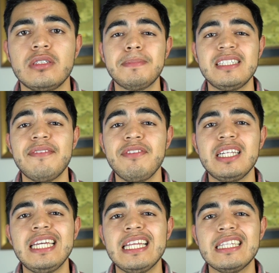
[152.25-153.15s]

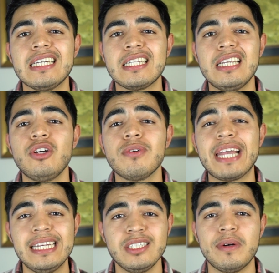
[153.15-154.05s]
specifically the clinical
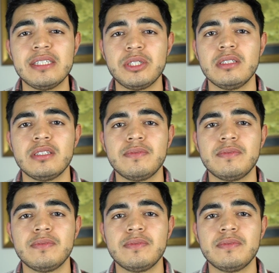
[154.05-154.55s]
case questions.